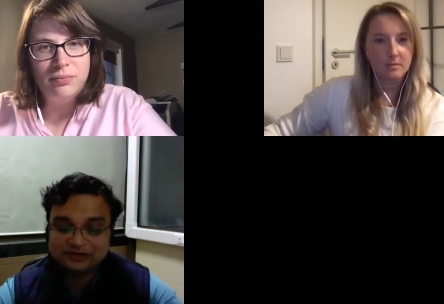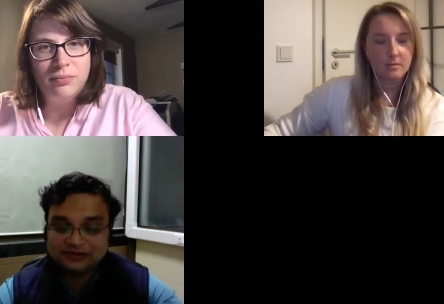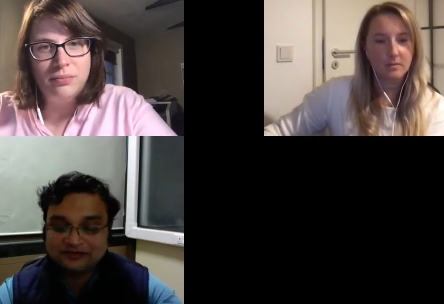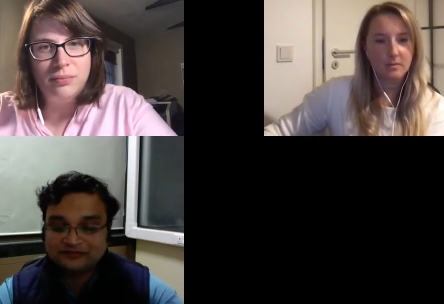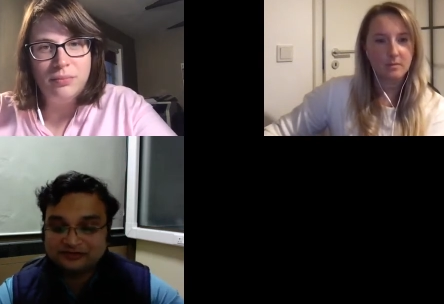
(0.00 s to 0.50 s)

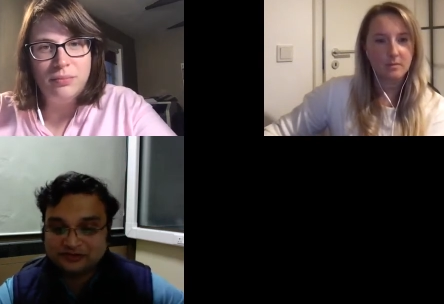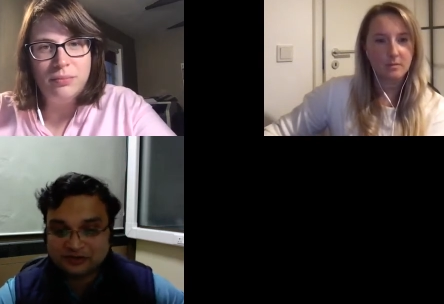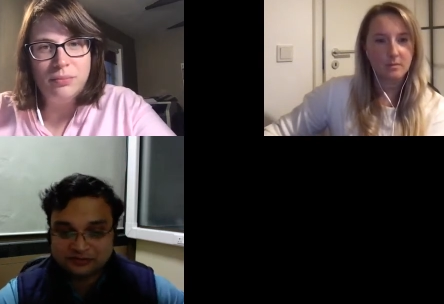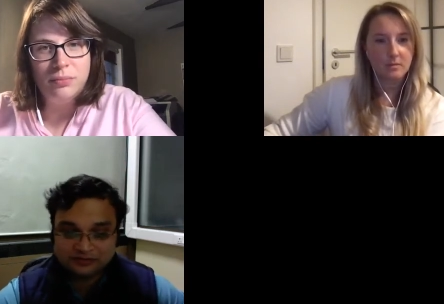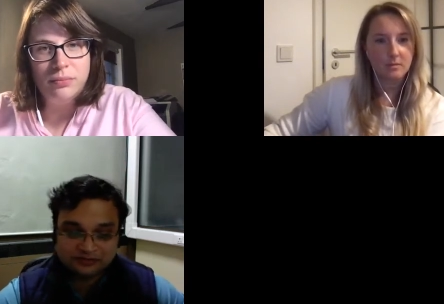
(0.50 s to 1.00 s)
Speaker 1: leave her
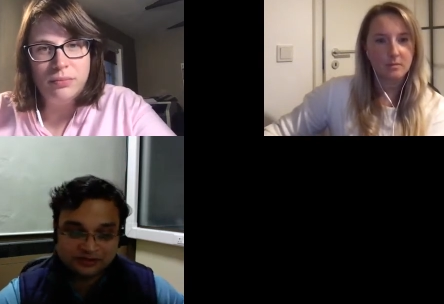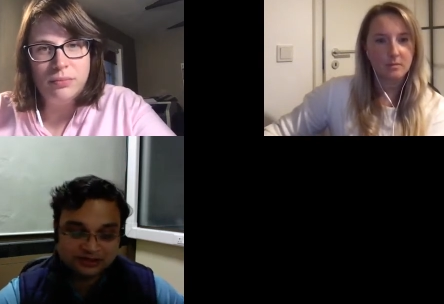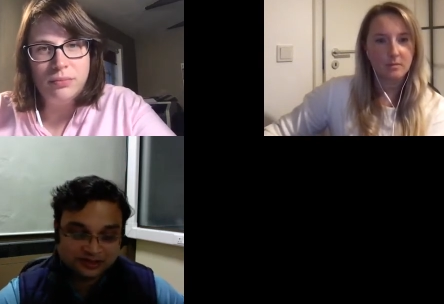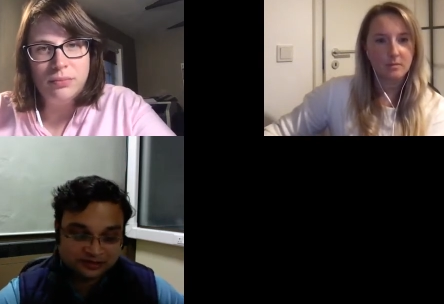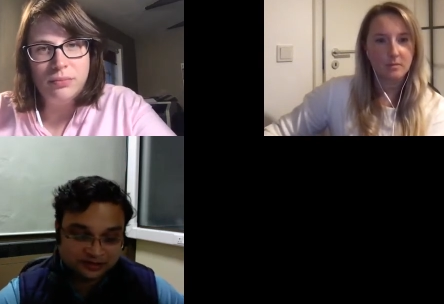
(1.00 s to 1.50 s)
job
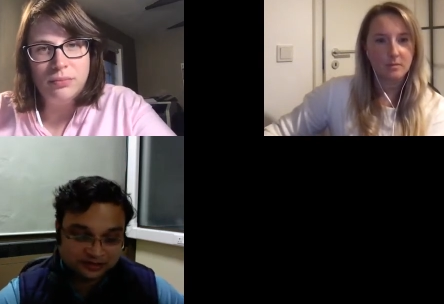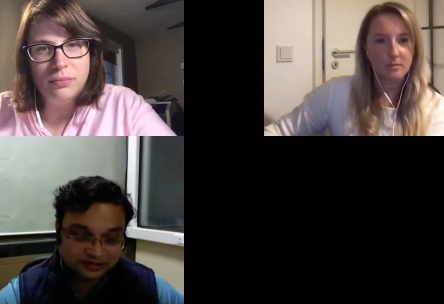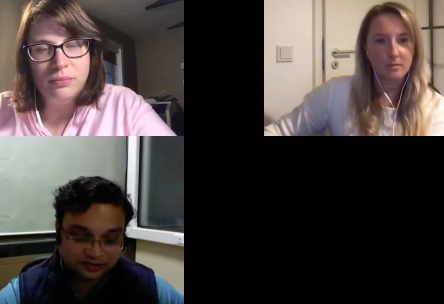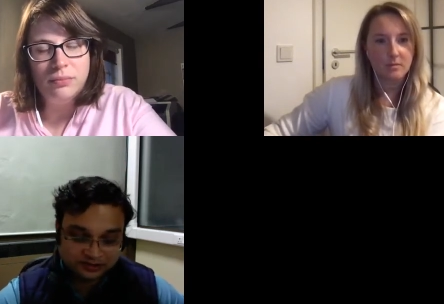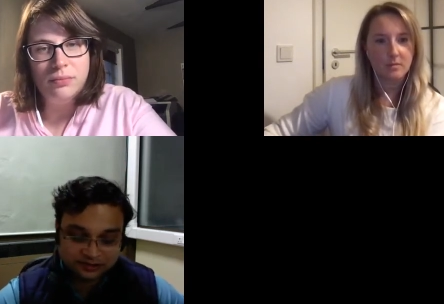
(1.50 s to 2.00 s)

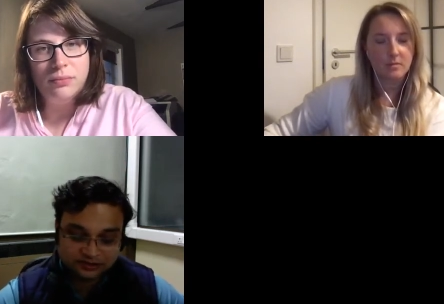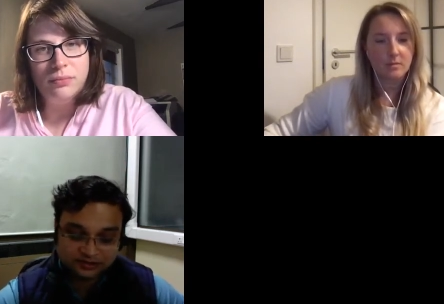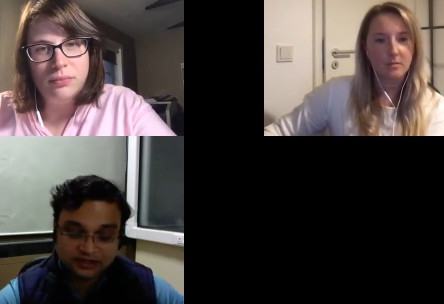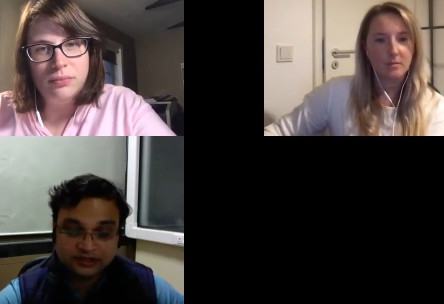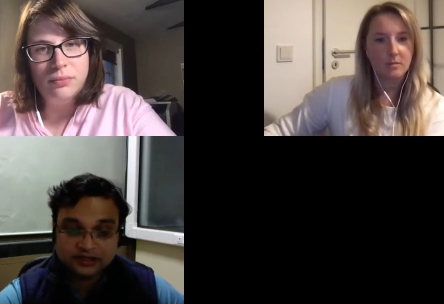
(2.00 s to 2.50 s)

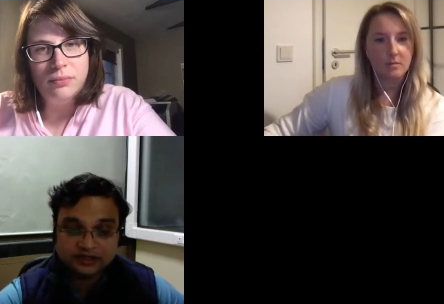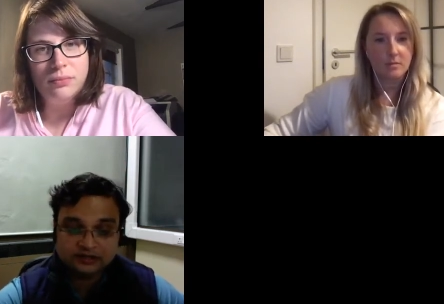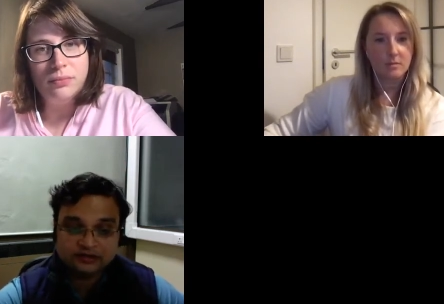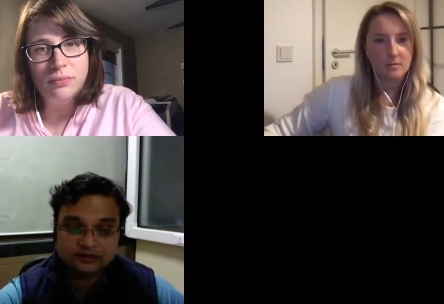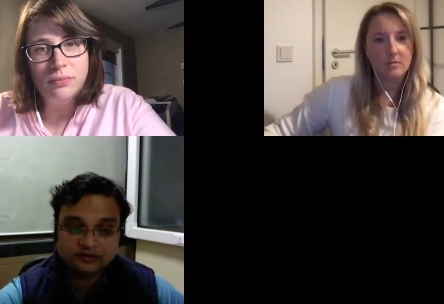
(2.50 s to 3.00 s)
in
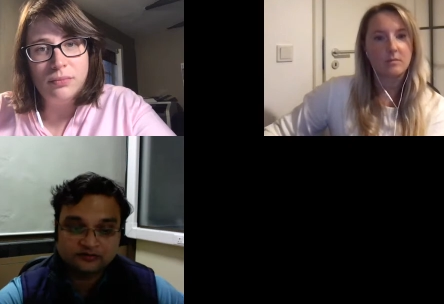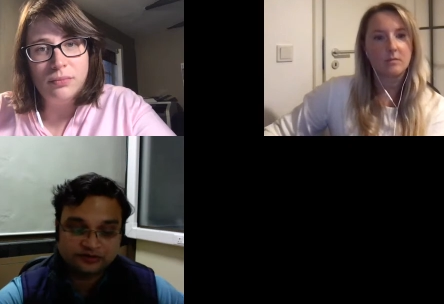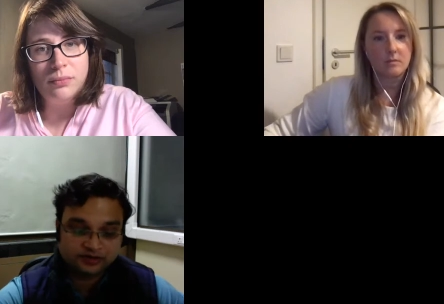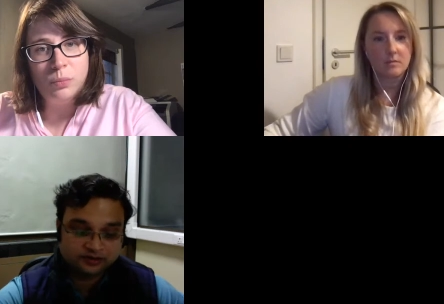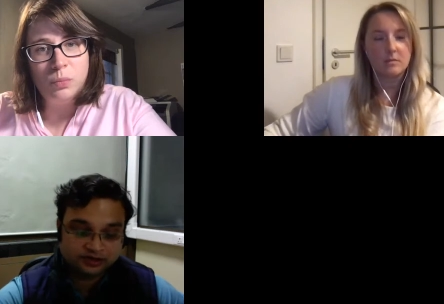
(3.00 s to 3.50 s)
India
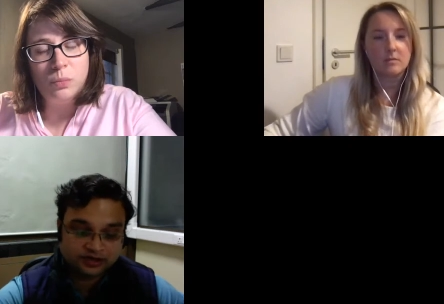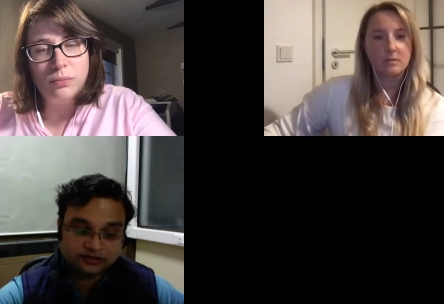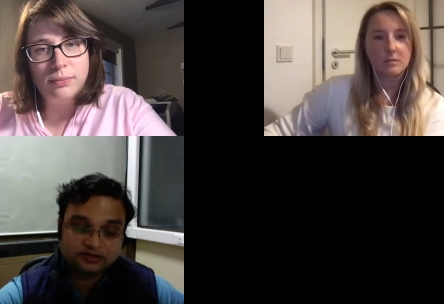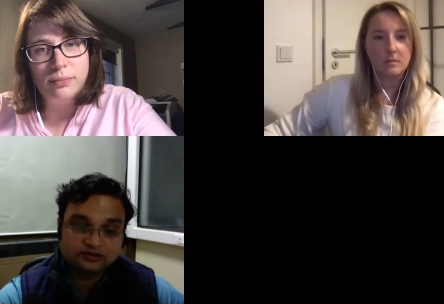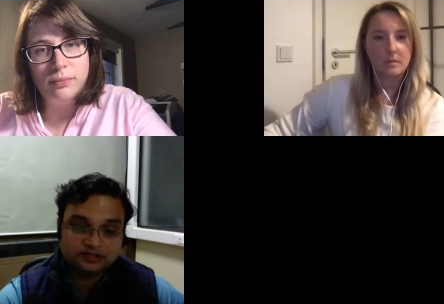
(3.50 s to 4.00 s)

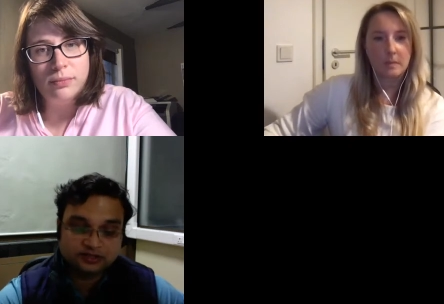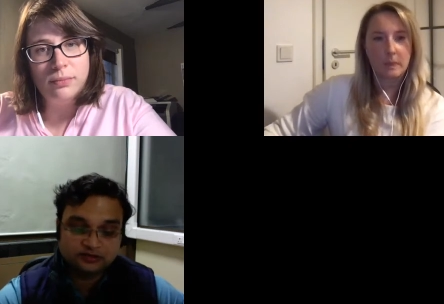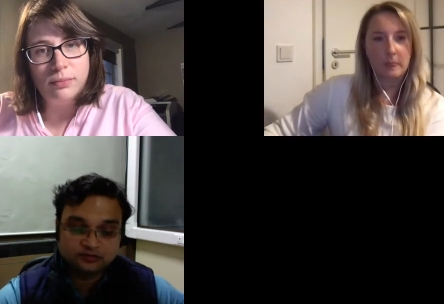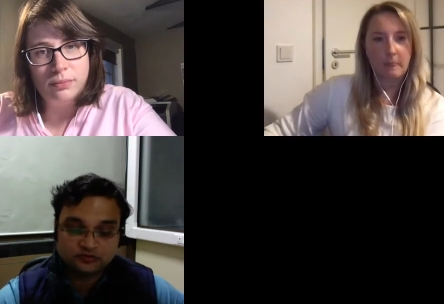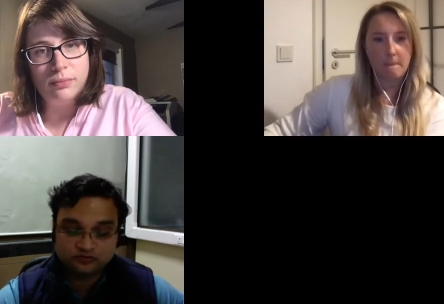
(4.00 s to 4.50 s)
and then she
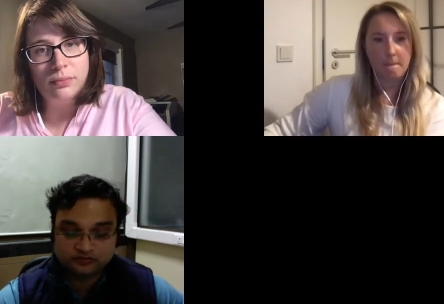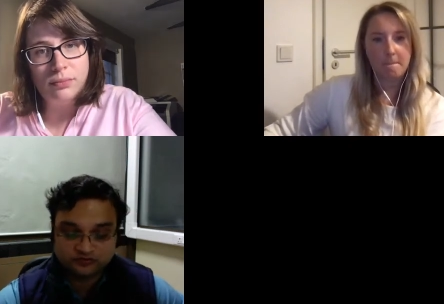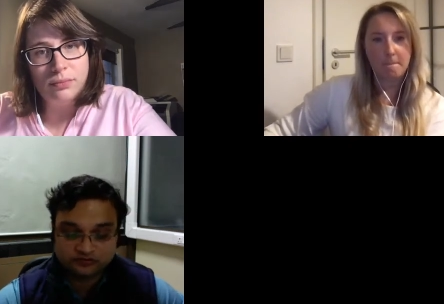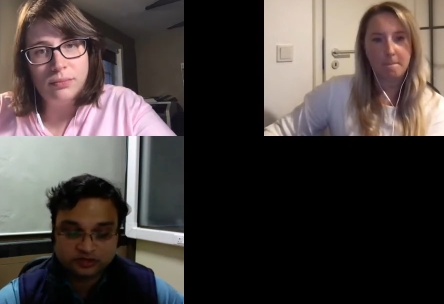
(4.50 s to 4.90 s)
had to move